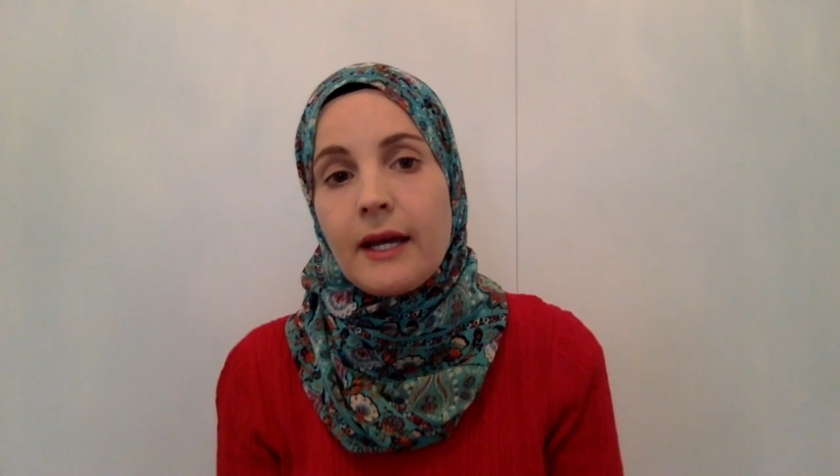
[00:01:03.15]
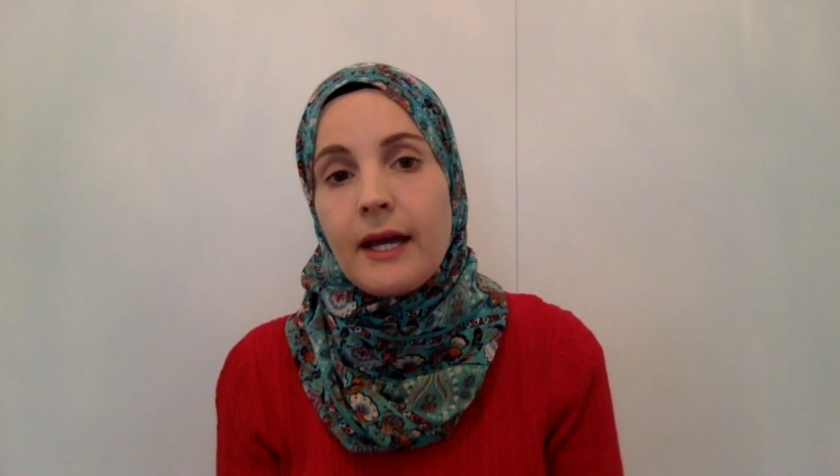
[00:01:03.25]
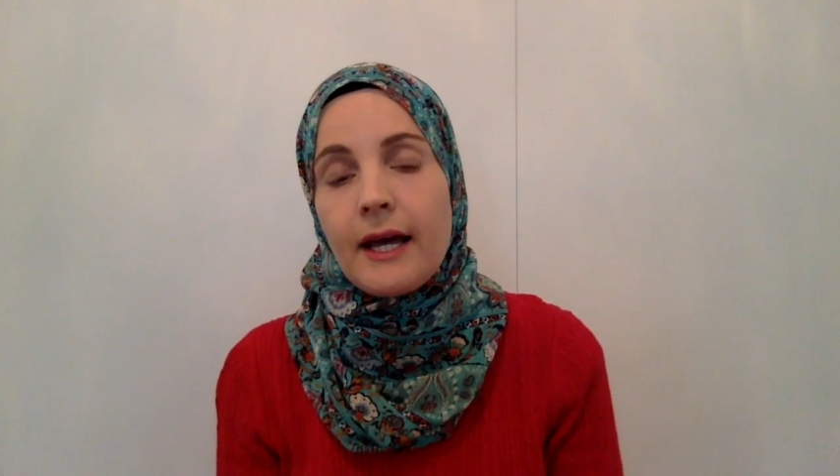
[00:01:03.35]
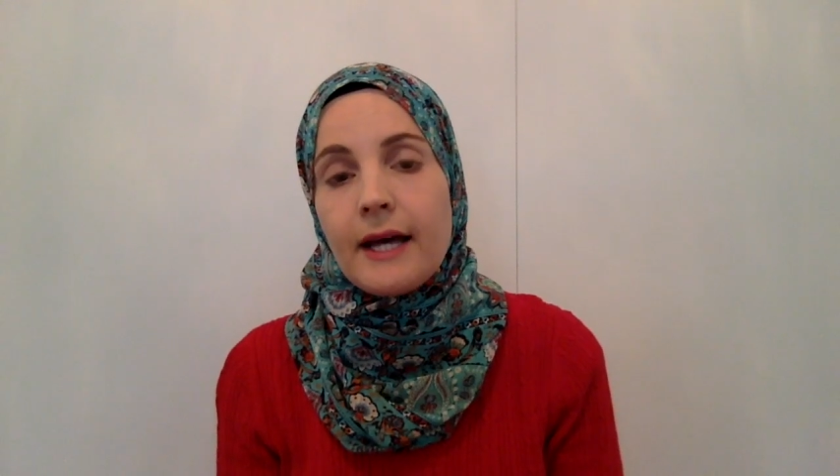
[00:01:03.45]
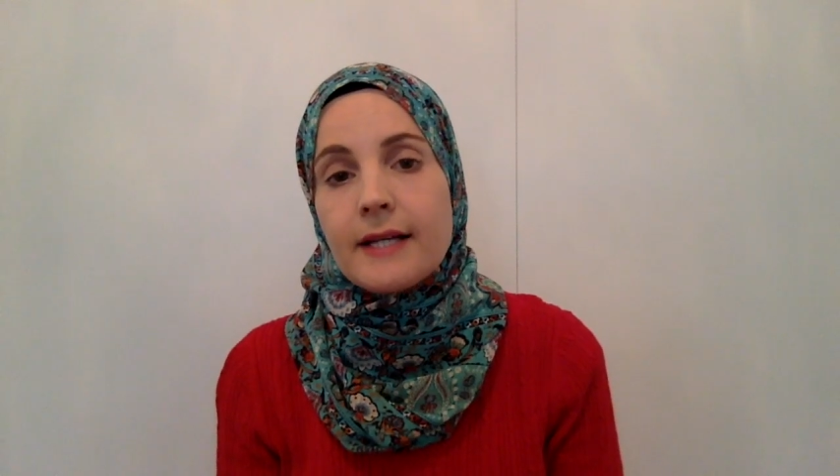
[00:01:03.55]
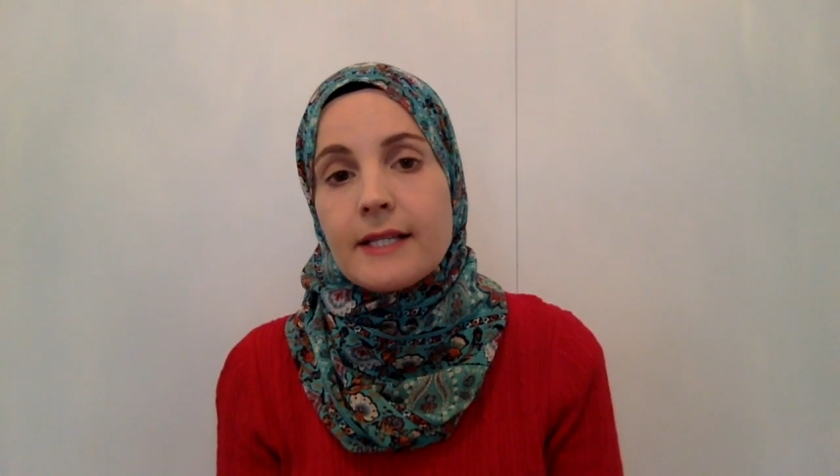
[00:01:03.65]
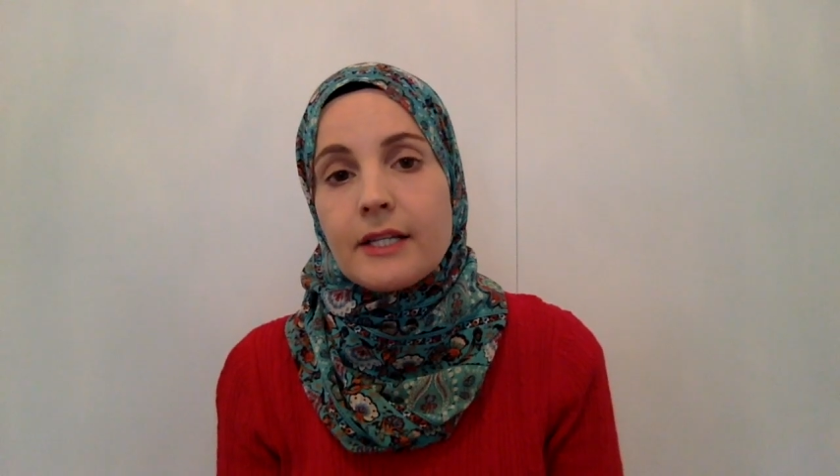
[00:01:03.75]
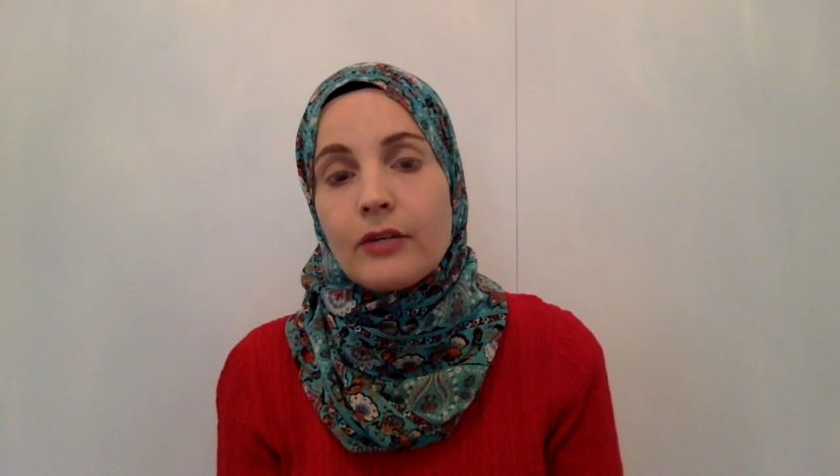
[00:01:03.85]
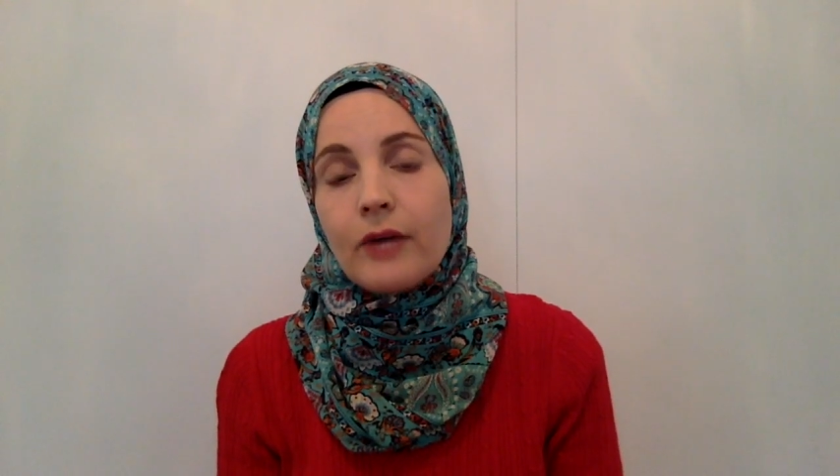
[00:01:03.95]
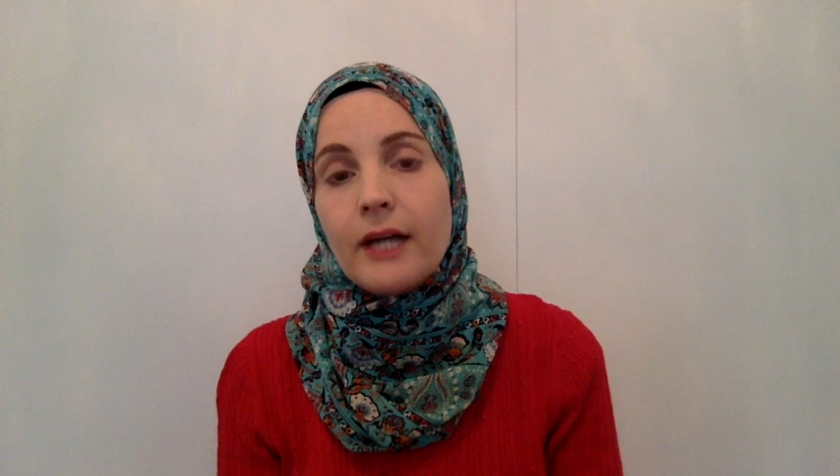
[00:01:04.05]
As it
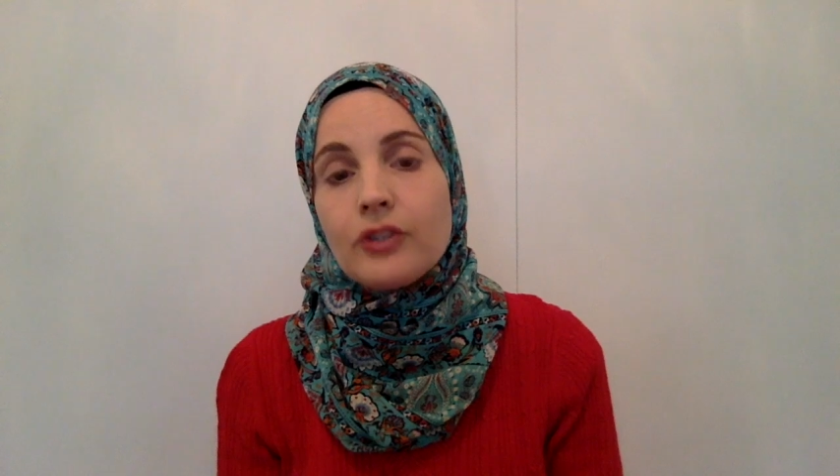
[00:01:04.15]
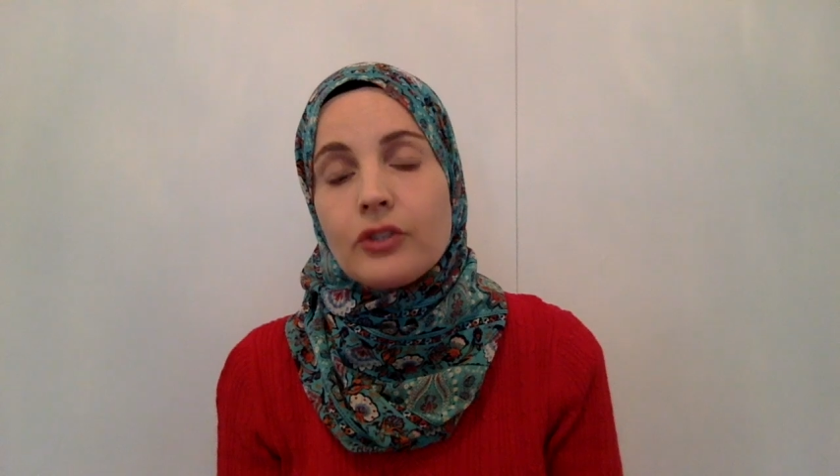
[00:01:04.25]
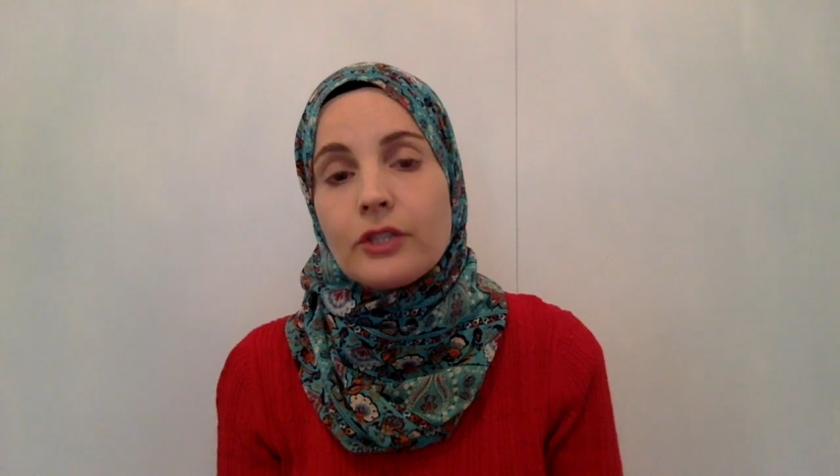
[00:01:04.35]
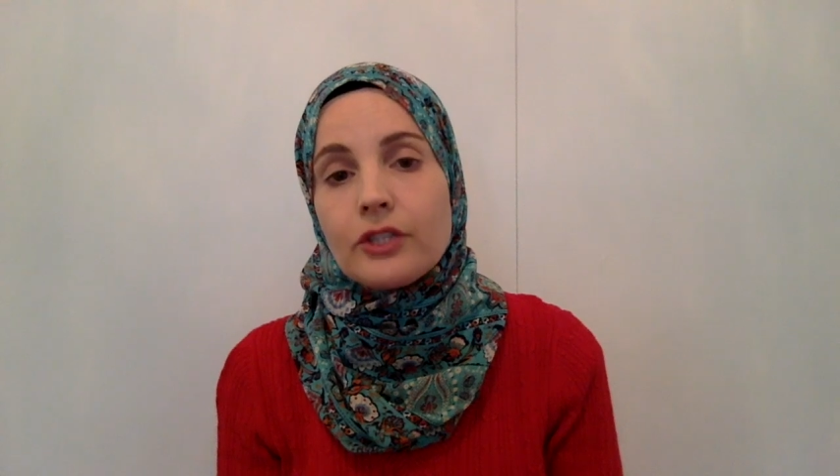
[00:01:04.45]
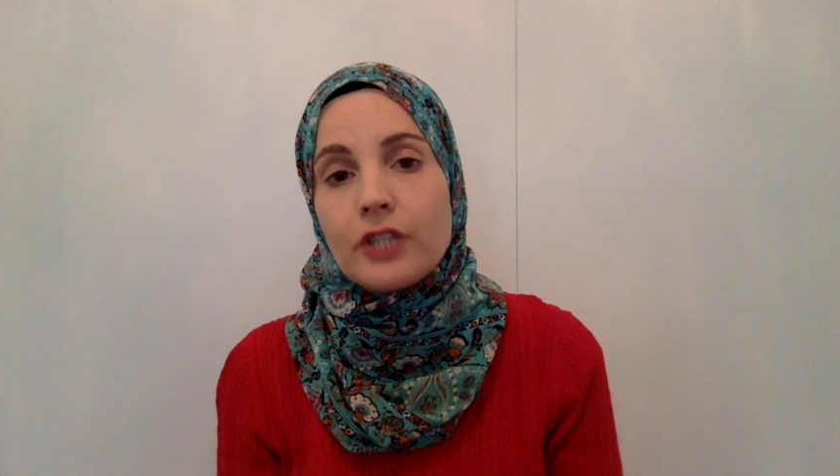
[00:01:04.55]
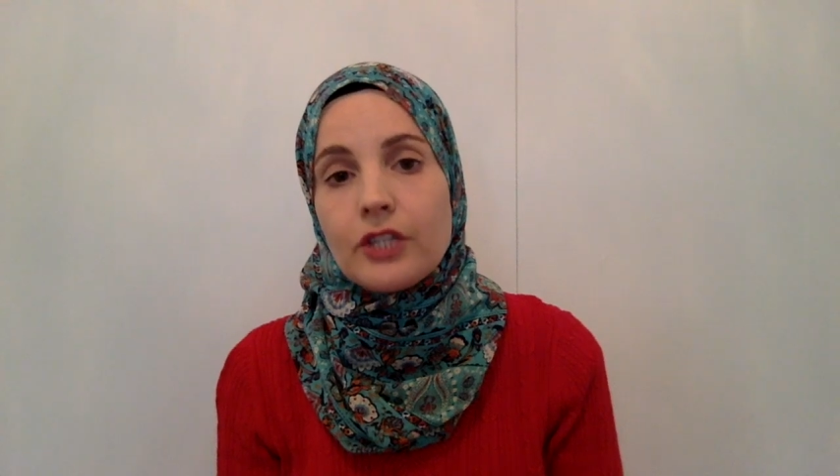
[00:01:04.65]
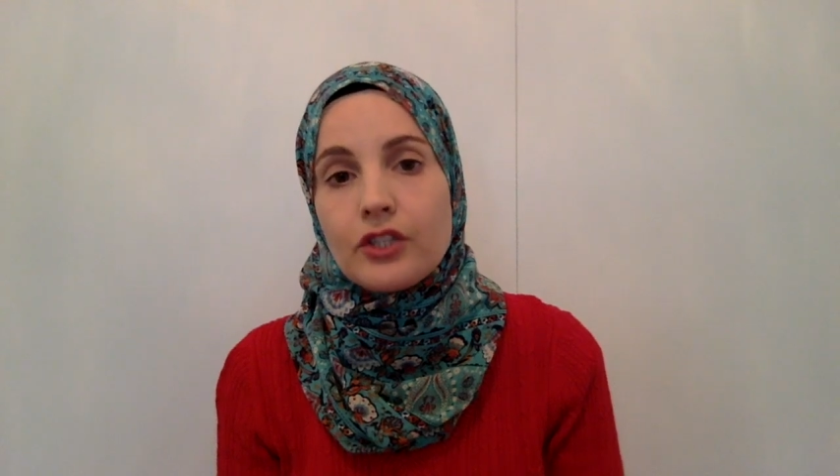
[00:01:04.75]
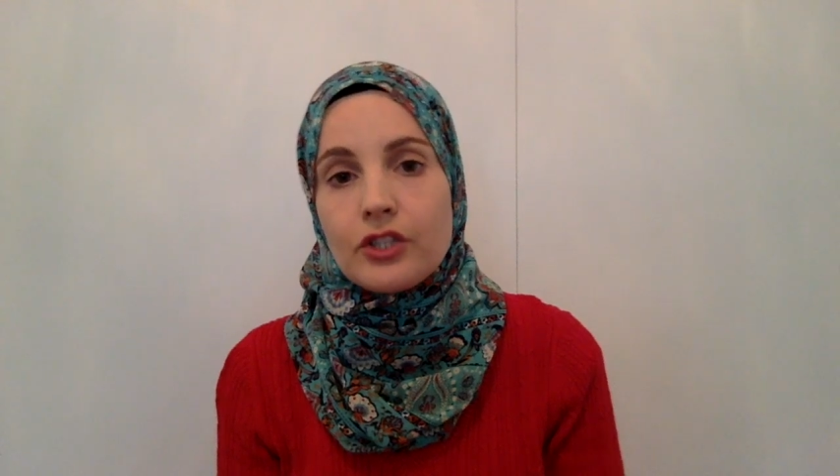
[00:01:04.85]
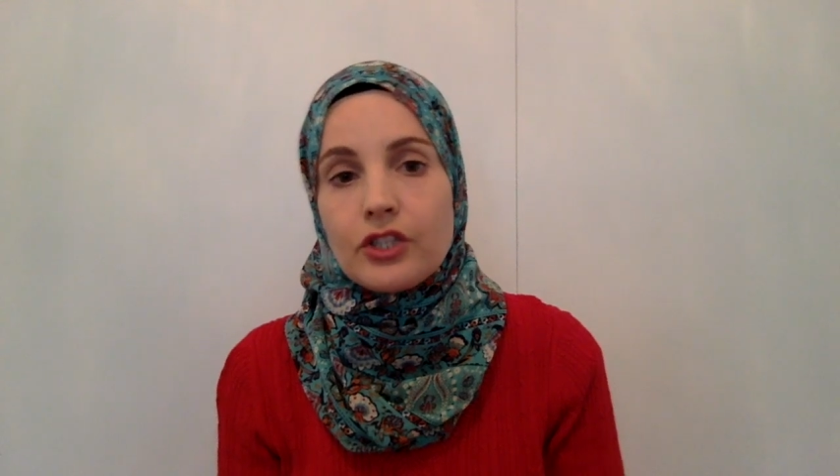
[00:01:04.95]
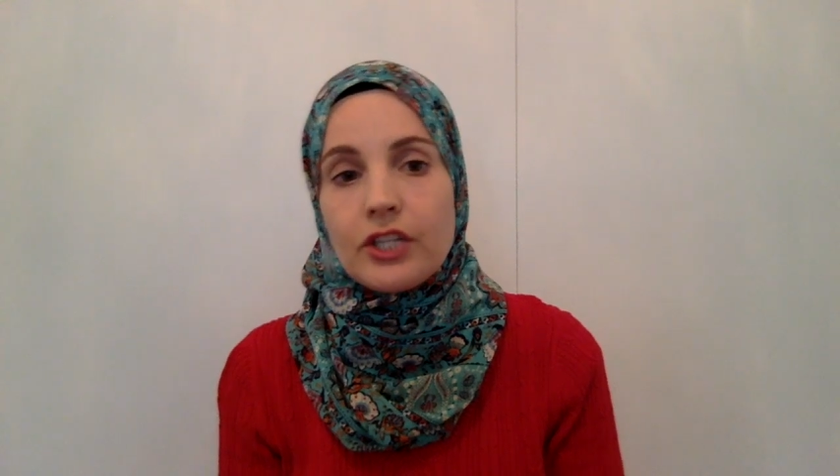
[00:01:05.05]
gradually
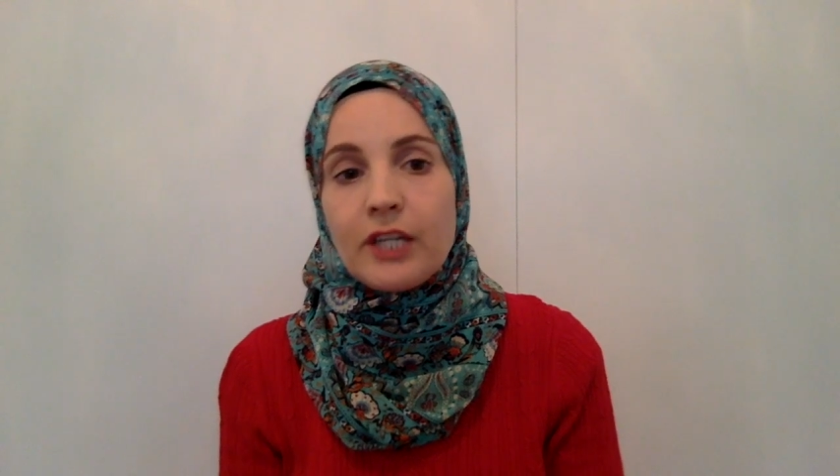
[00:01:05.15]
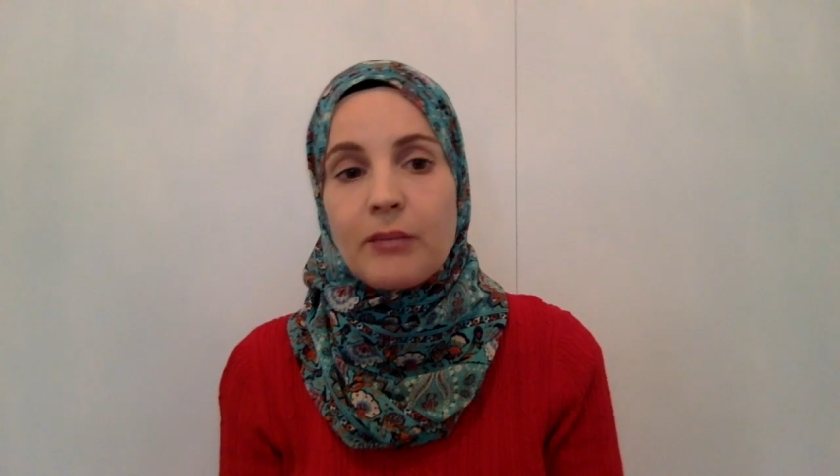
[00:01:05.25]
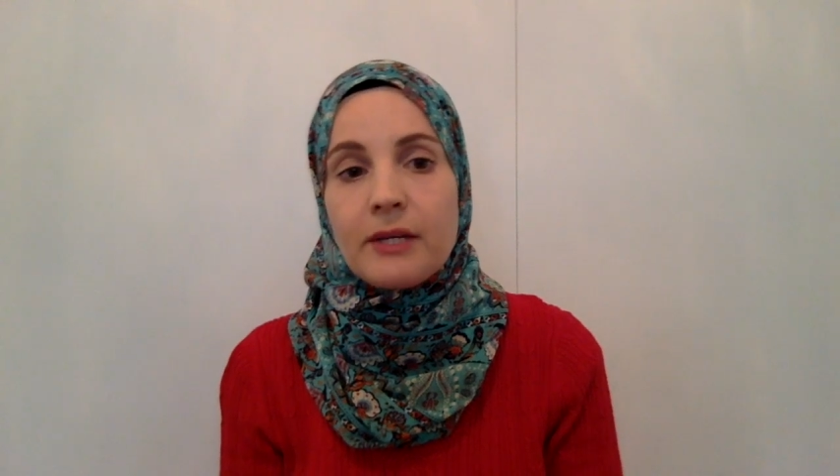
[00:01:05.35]
changes shape,